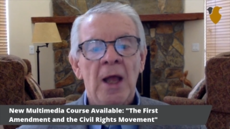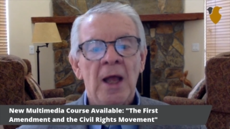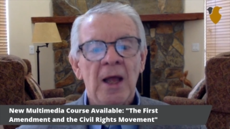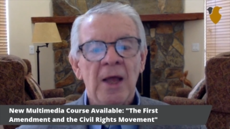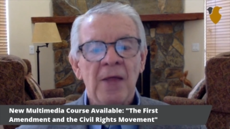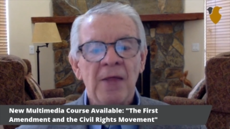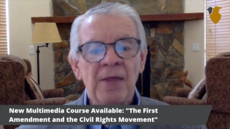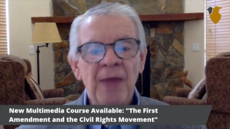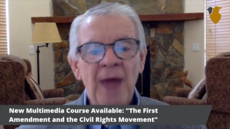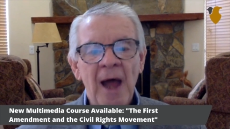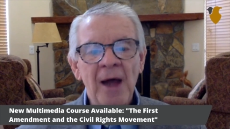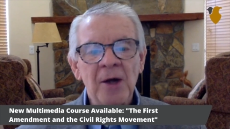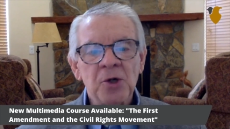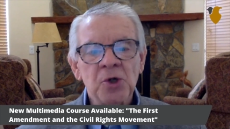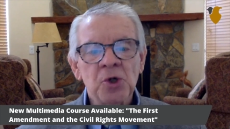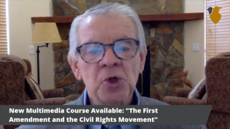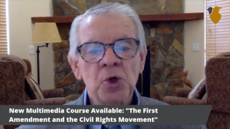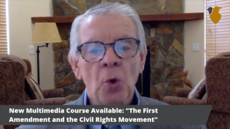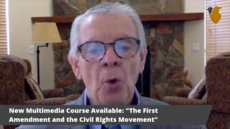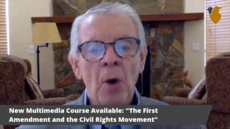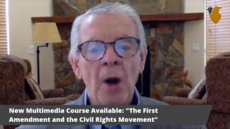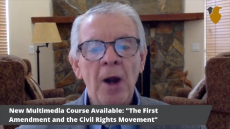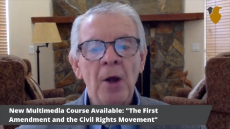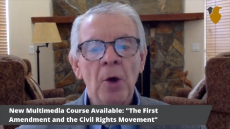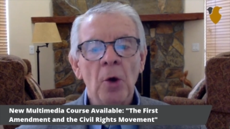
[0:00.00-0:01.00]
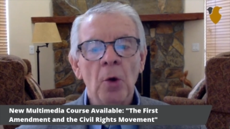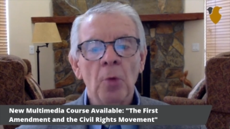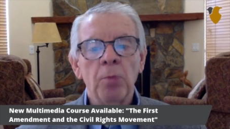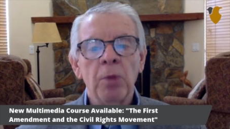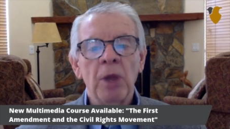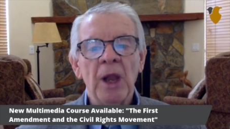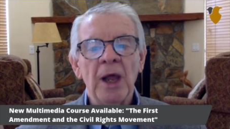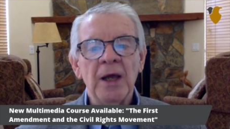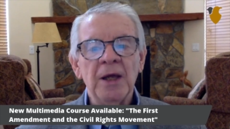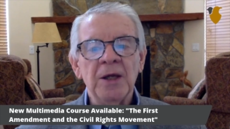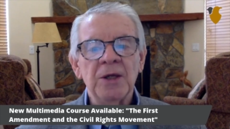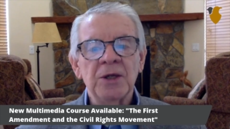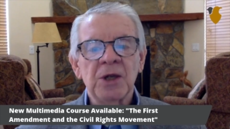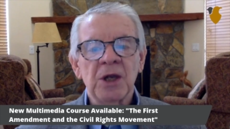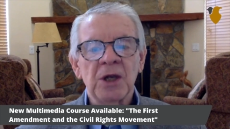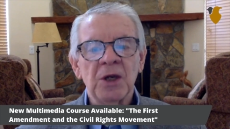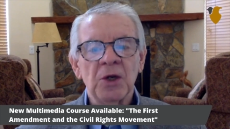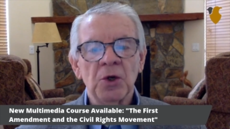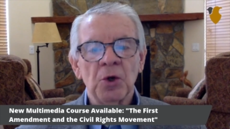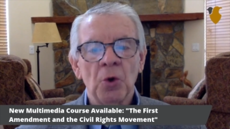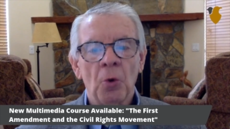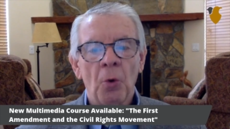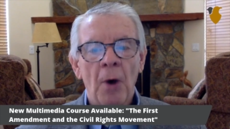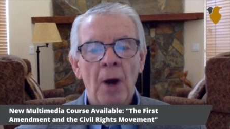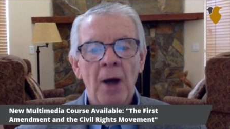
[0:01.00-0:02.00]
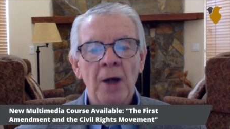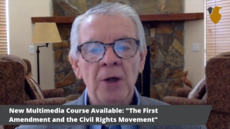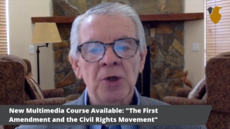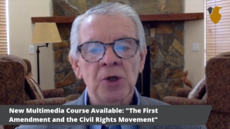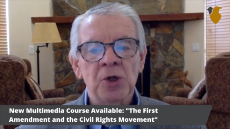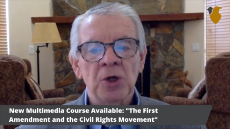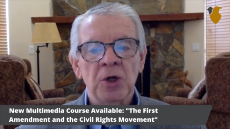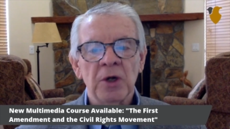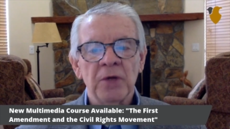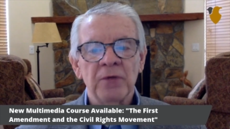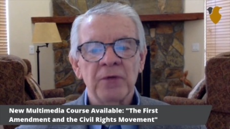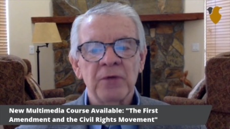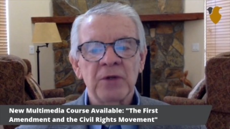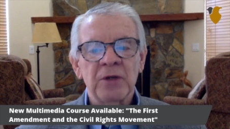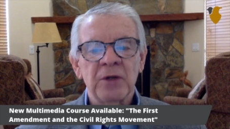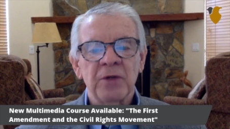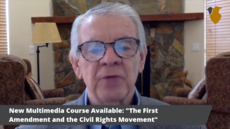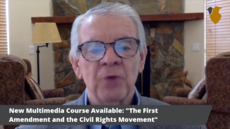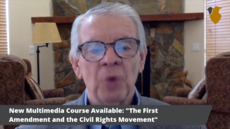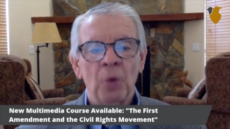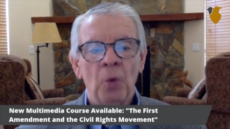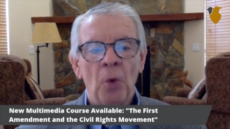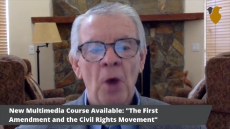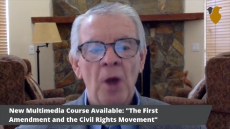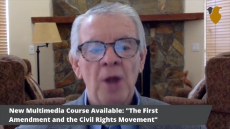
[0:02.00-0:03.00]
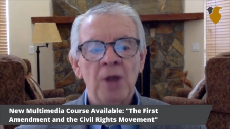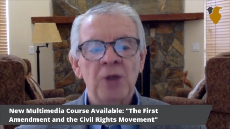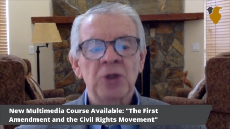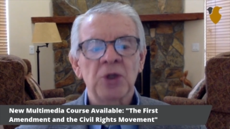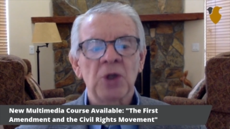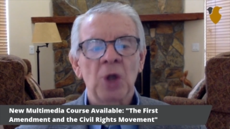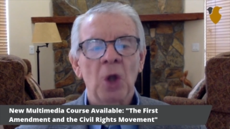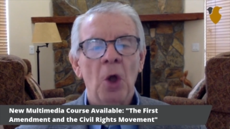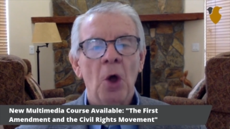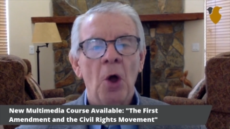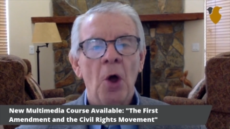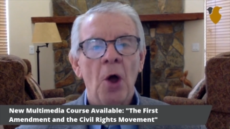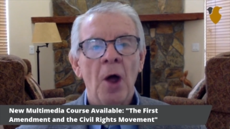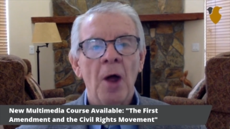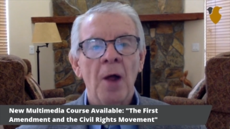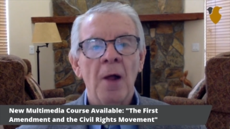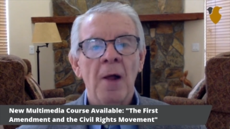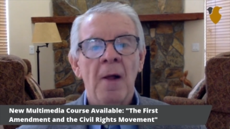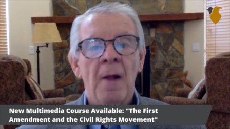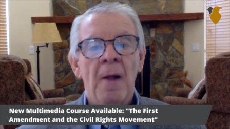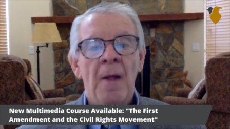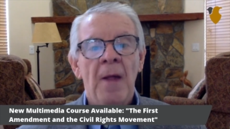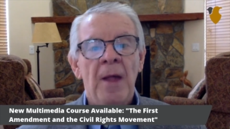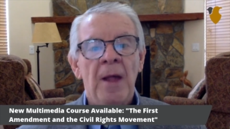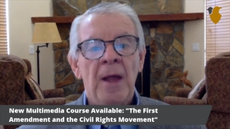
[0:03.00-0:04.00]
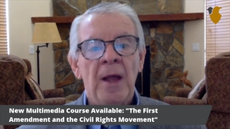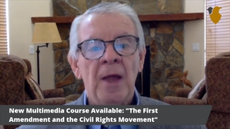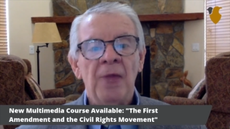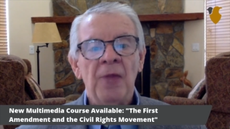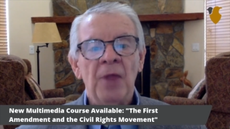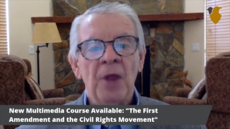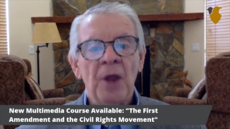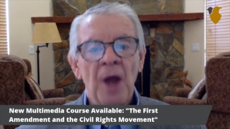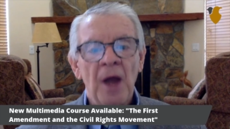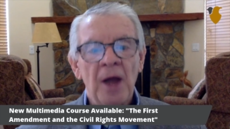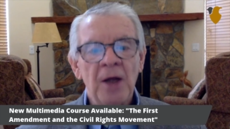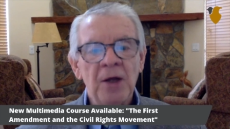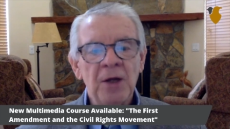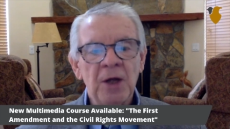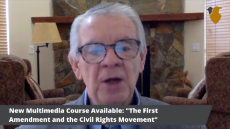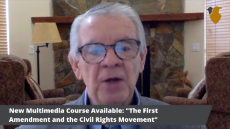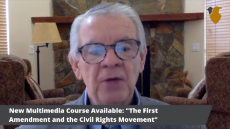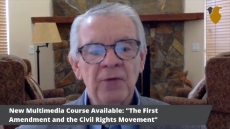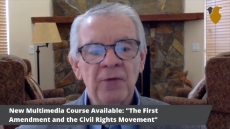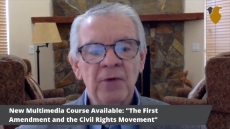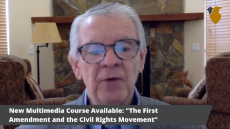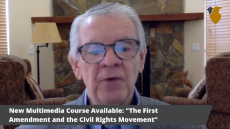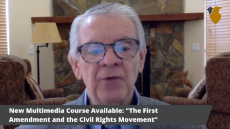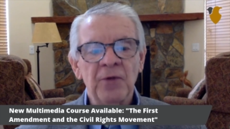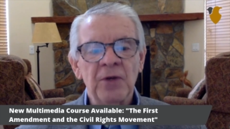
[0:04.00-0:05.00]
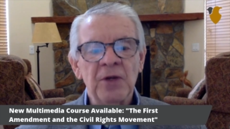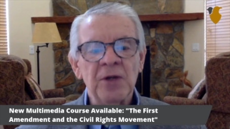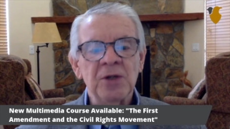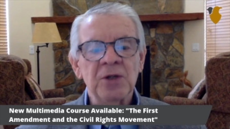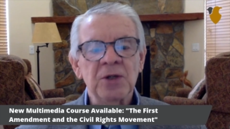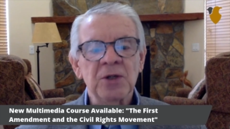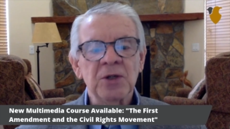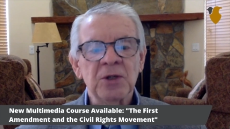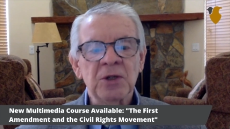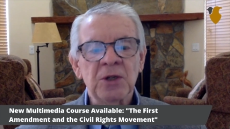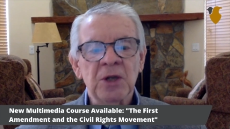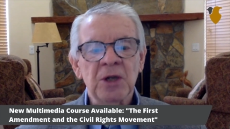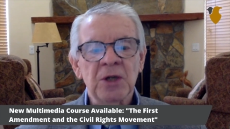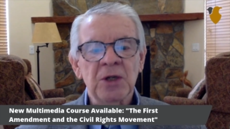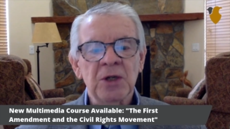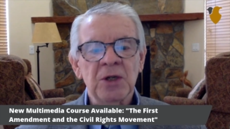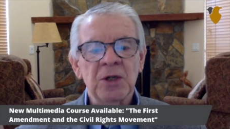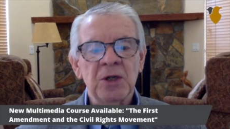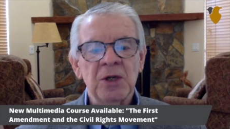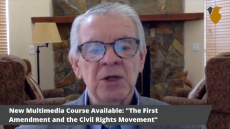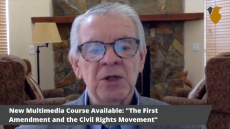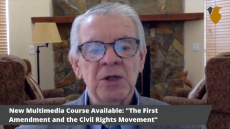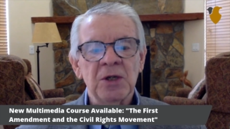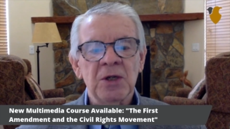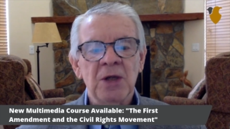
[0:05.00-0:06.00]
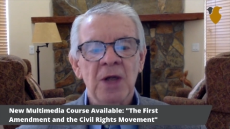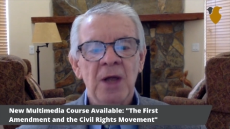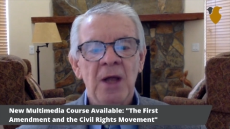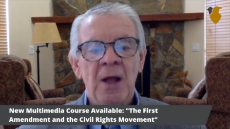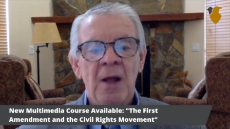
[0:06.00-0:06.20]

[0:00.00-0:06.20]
in that trailblazing direction of civil rights law in the 1950s and 60s,